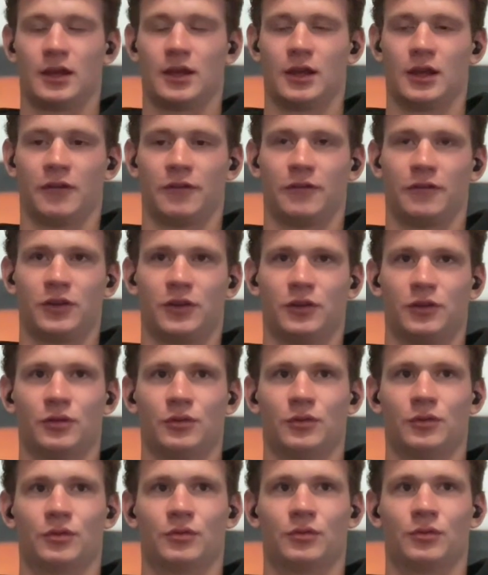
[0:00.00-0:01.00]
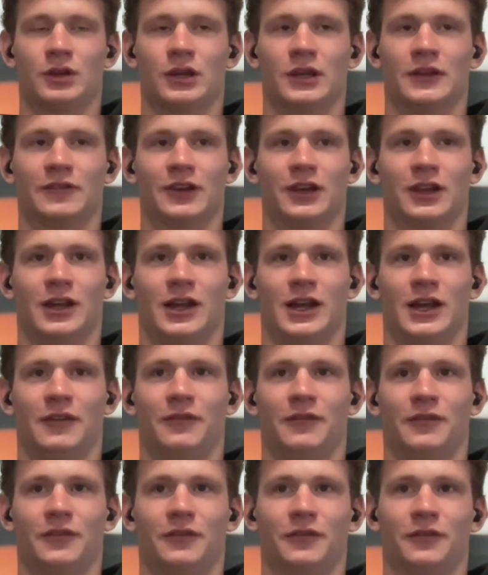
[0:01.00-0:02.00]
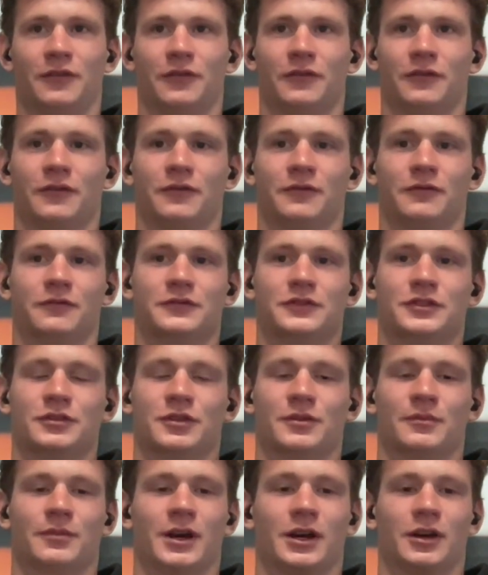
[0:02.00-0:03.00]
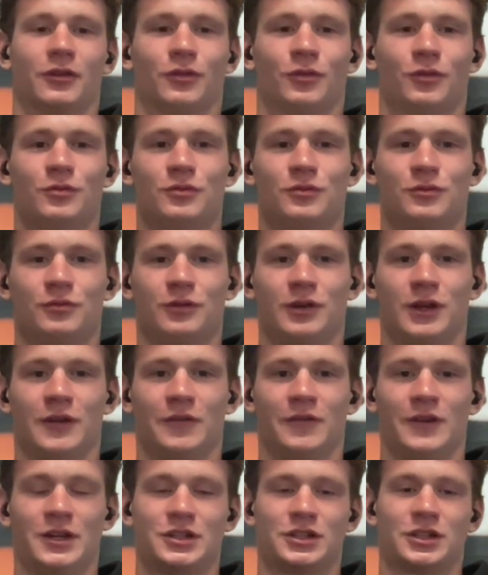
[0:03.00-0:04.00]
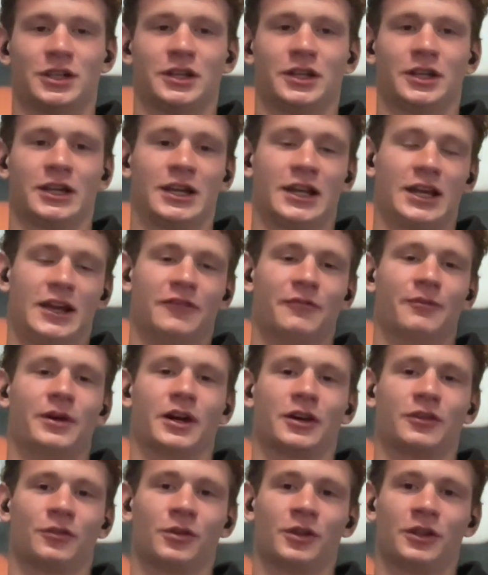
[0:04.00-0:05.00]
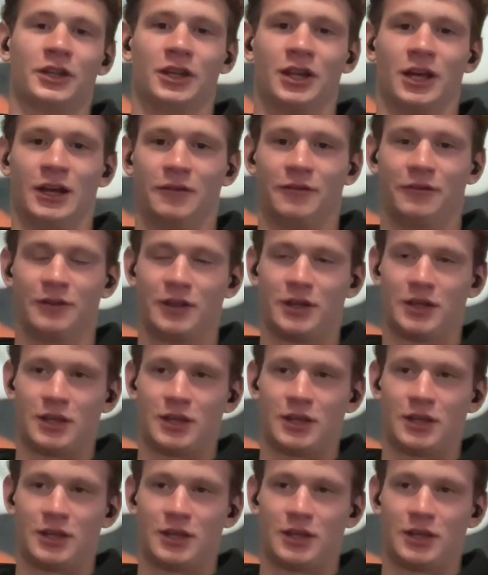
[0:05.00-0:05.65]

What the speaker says: If you live a life of doing bugger all, eventually you're going to have bugger all in your life.